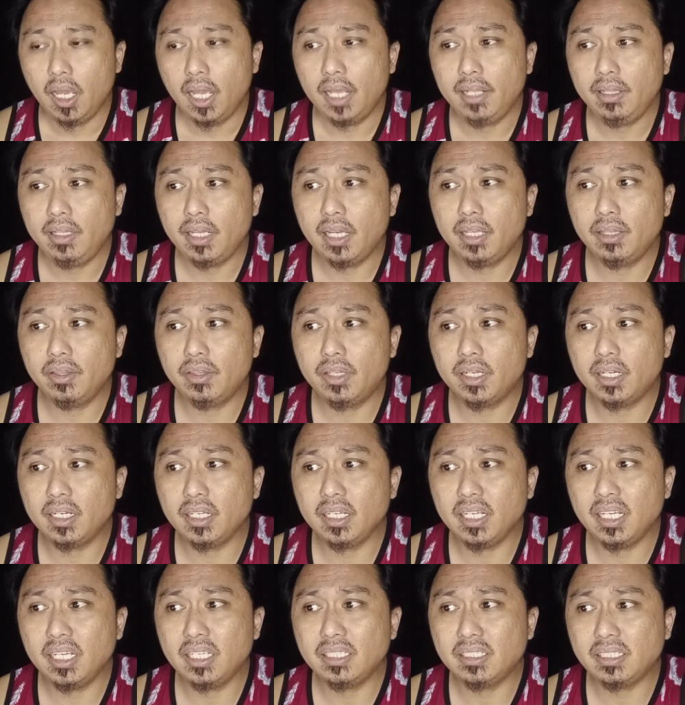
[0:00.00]
And then there
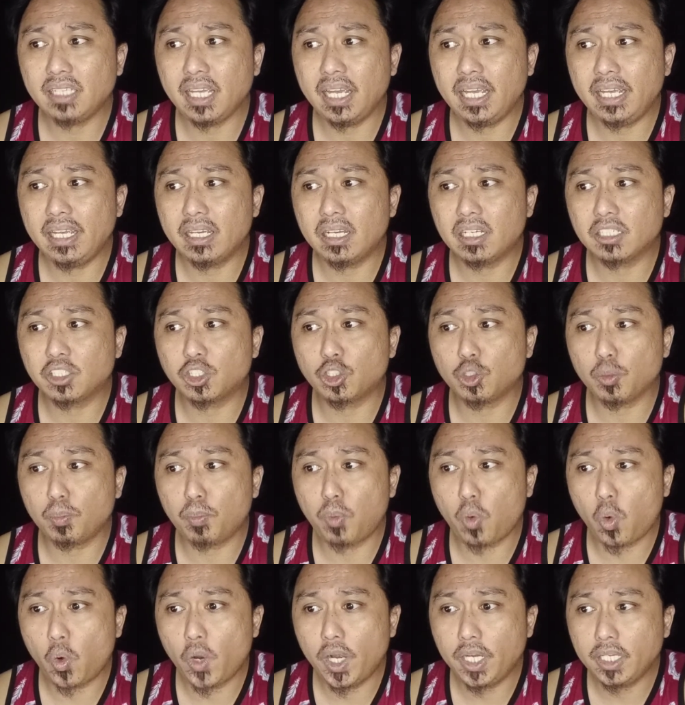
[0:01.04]
is a
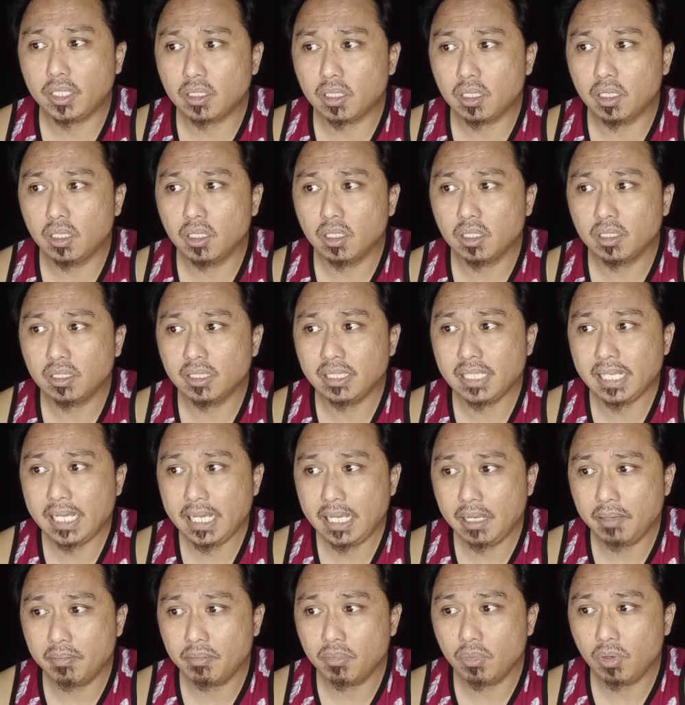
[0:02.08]
support
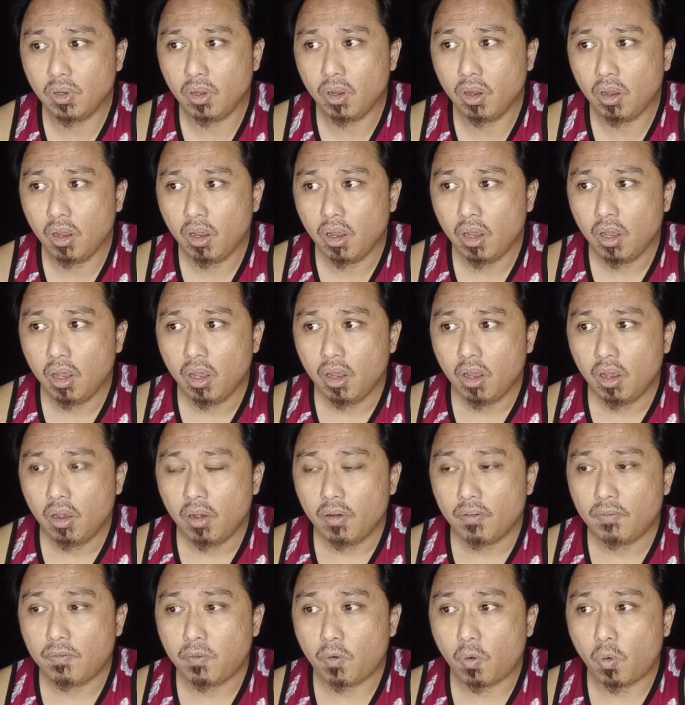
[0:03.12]
team
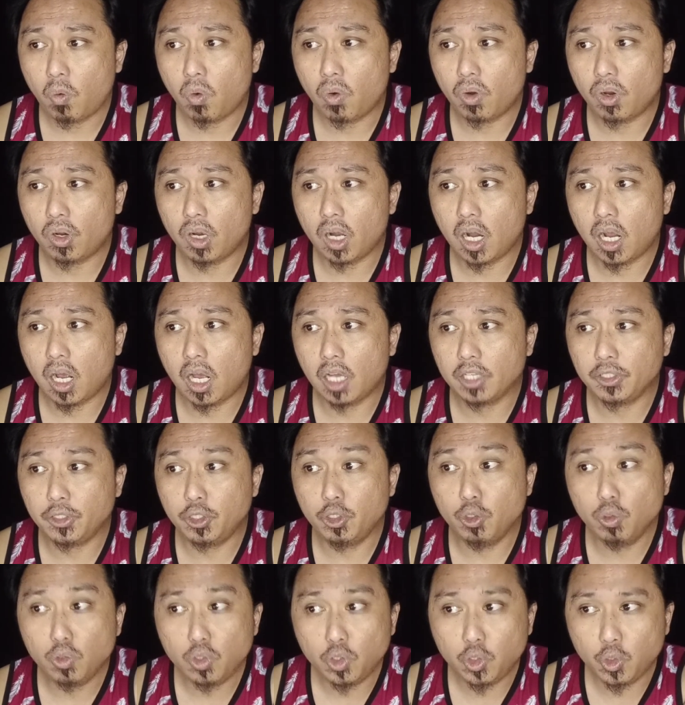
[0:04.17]
for
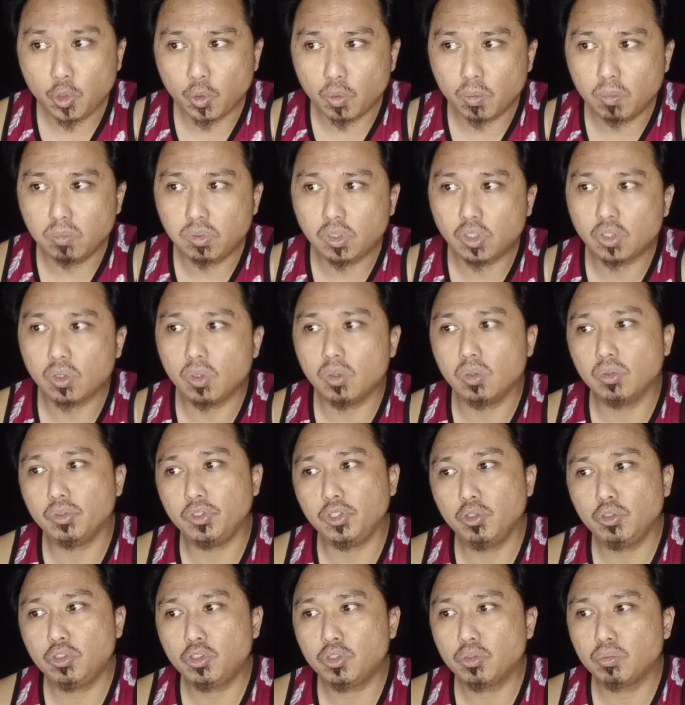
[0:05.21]
YouTube. So
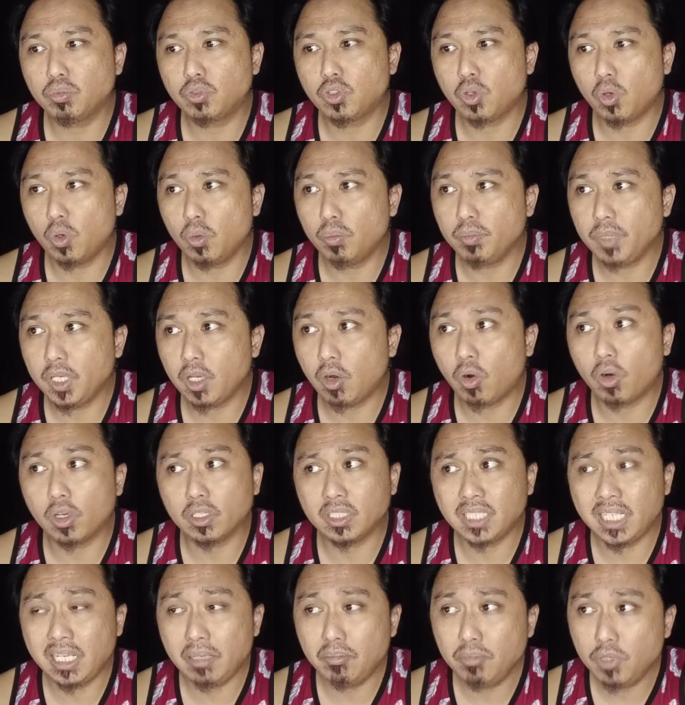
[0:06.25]
YouTube told me, or
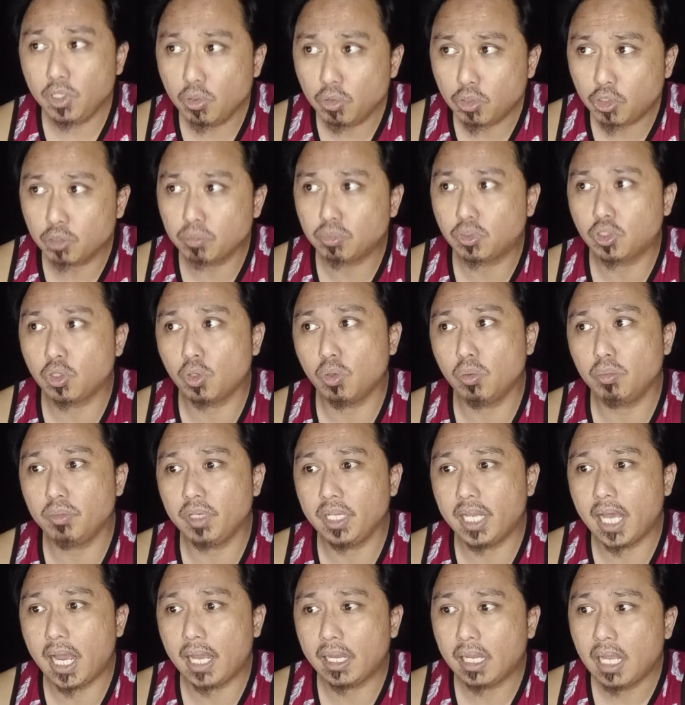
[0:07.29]
Team YouTube told
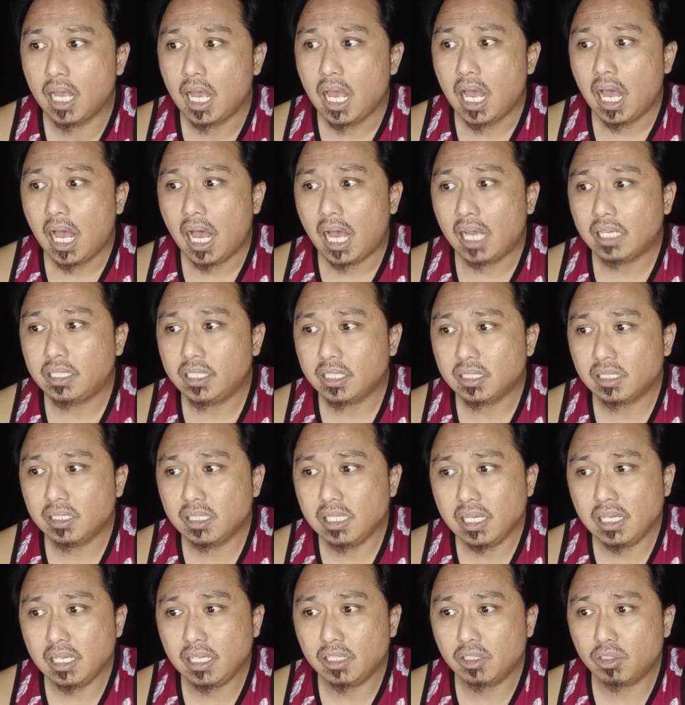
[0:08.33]
me that I just
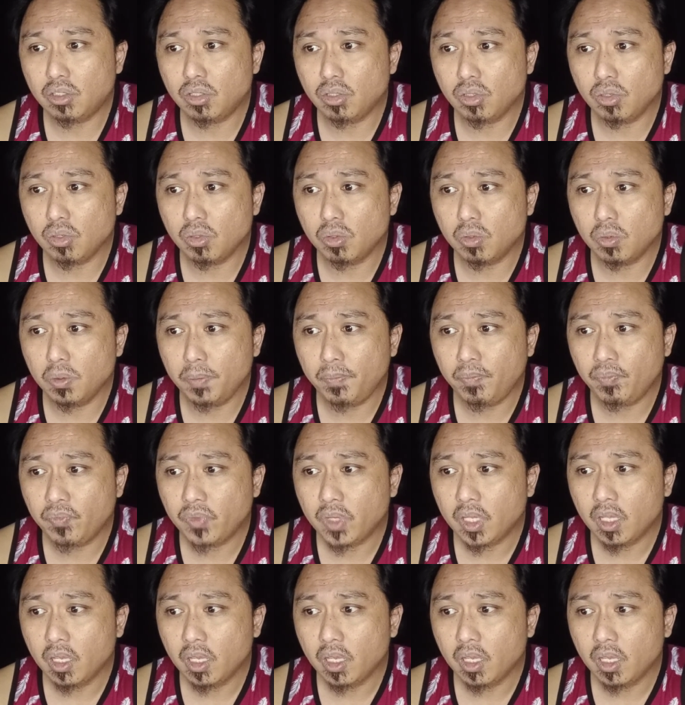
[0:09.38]
needed to